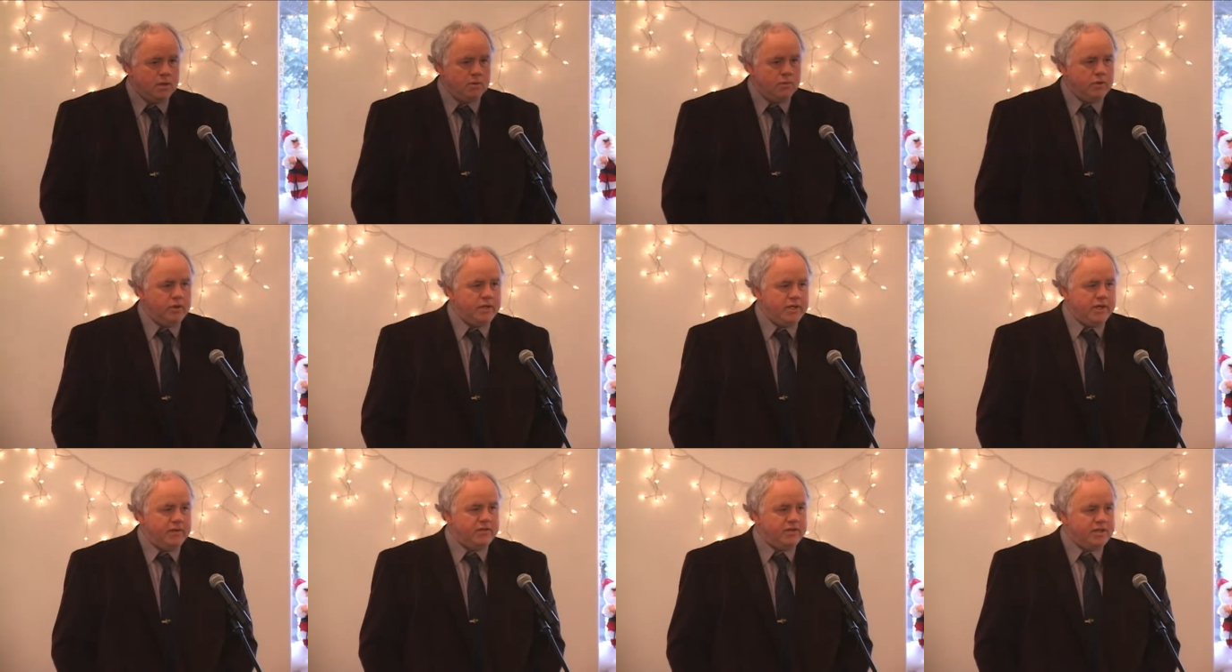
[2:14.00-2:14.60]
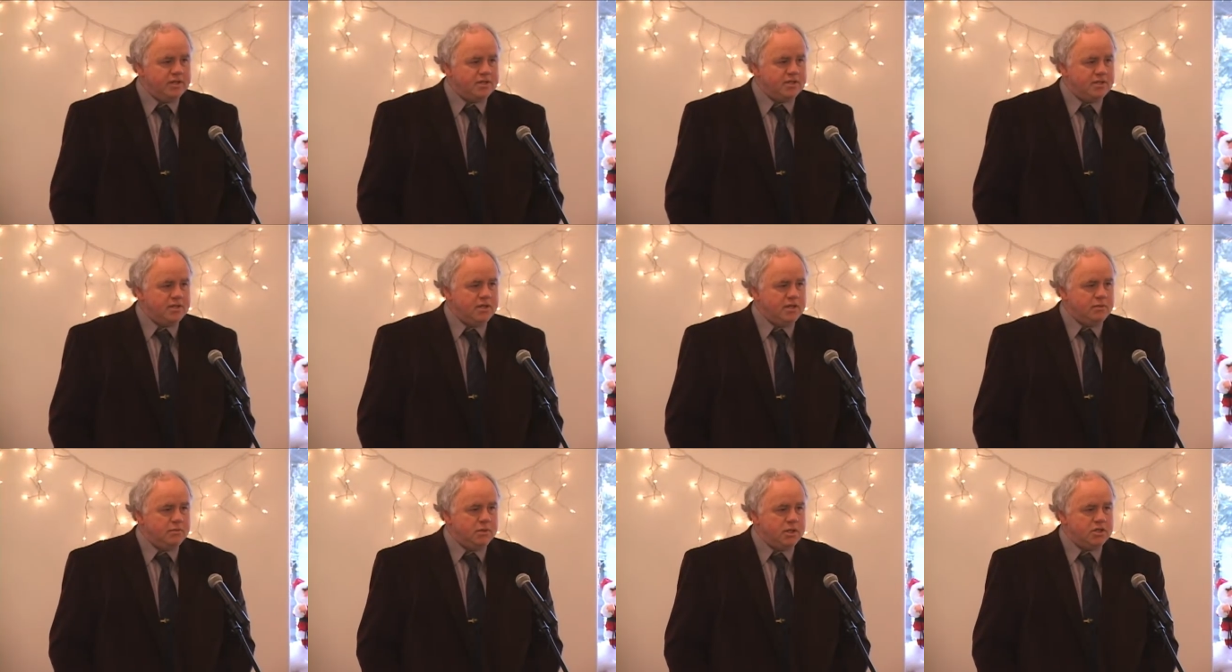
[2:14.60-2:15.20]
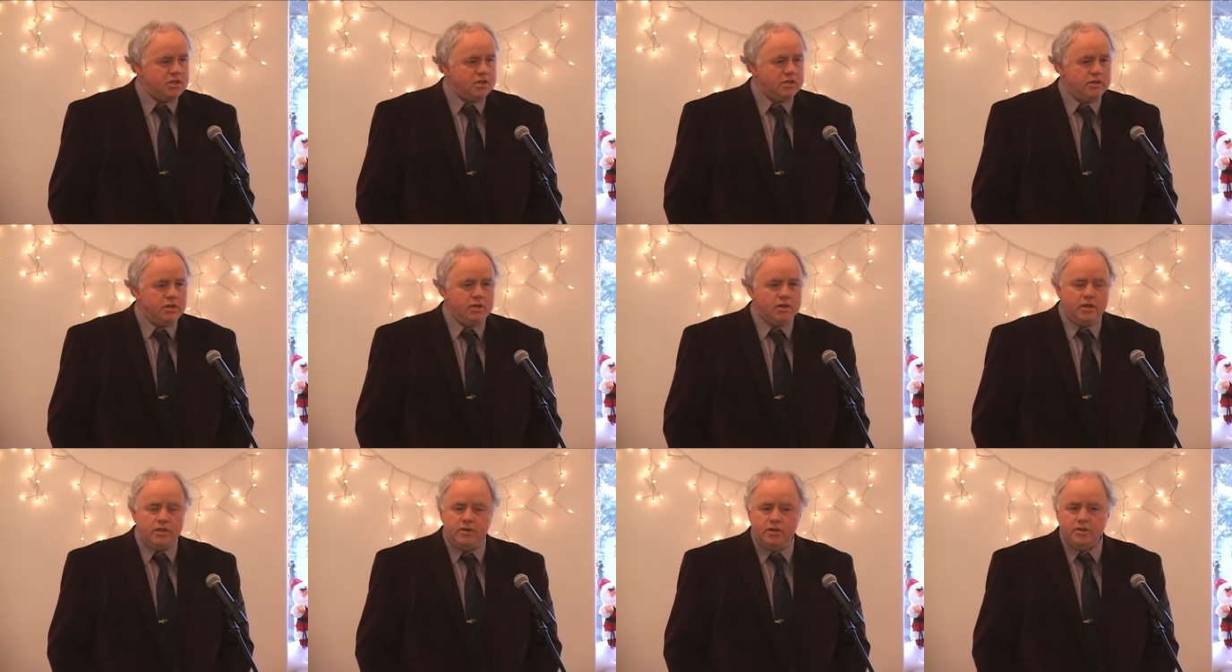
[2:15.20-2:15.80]
really have a distinct mission.
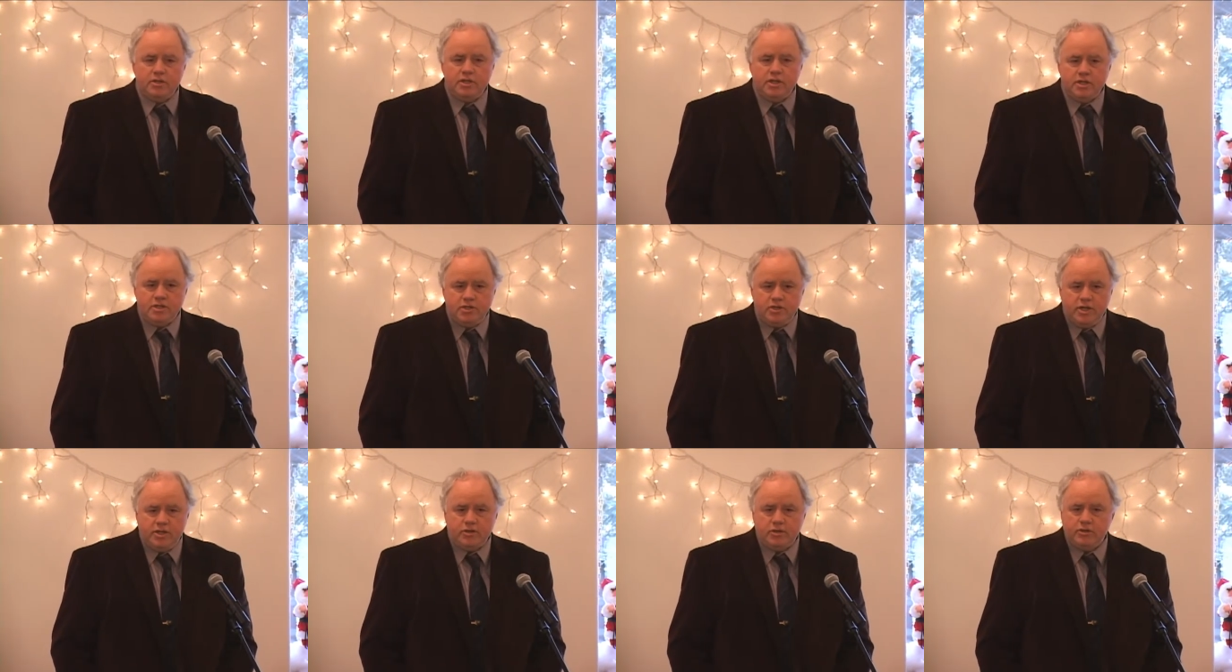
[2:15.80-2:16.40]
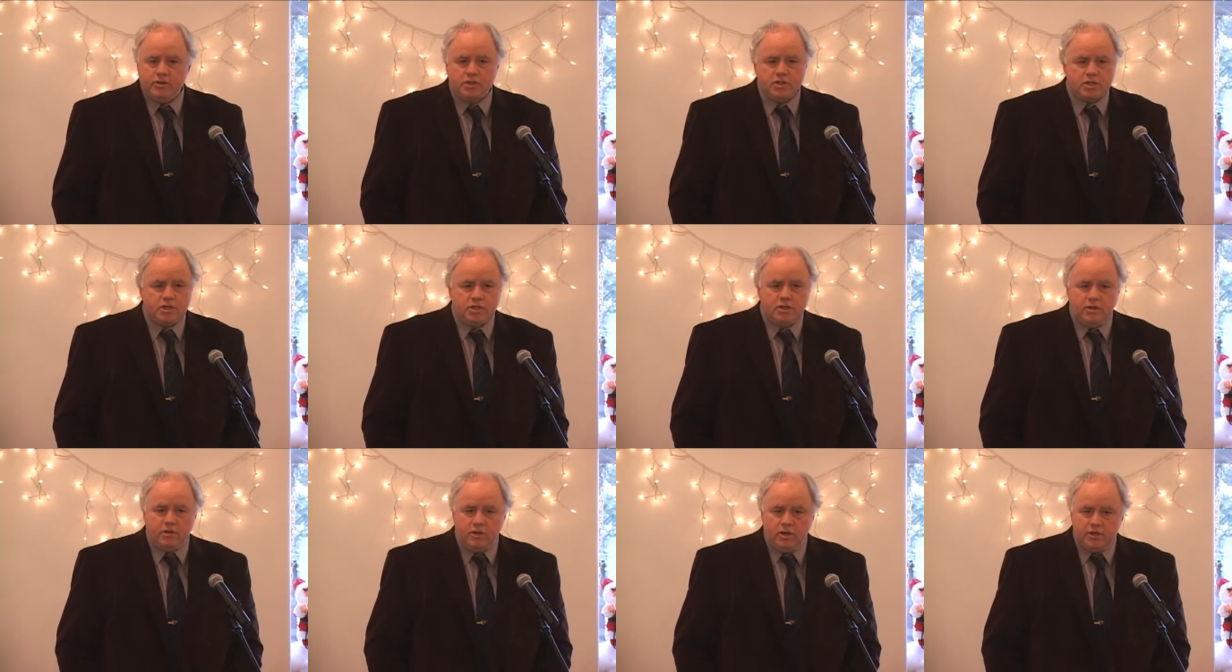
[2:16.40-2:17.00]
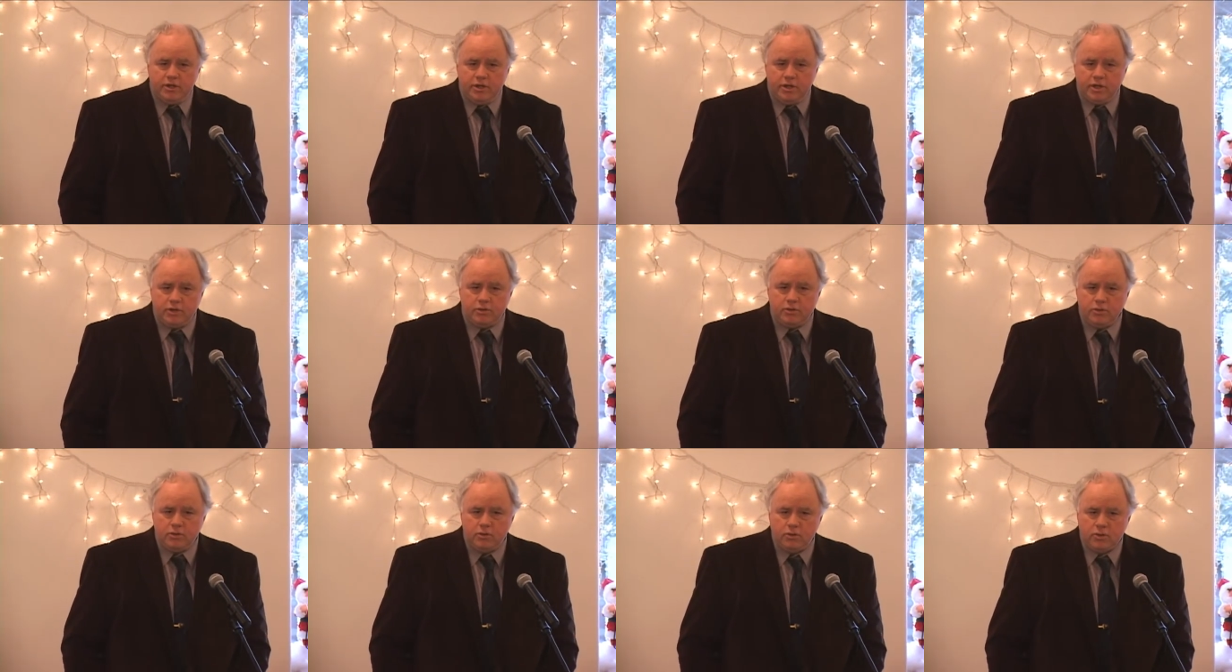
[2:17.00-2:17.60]
They're, they're in general there's there aren't any
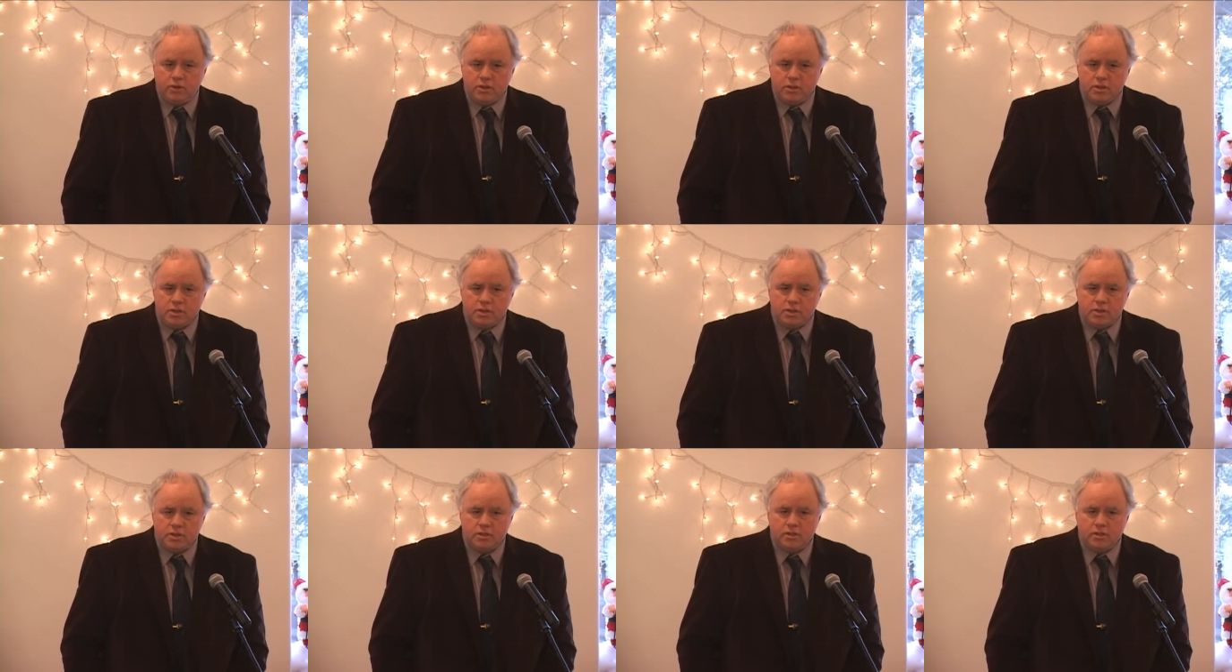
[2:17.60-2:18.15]
crew quarters.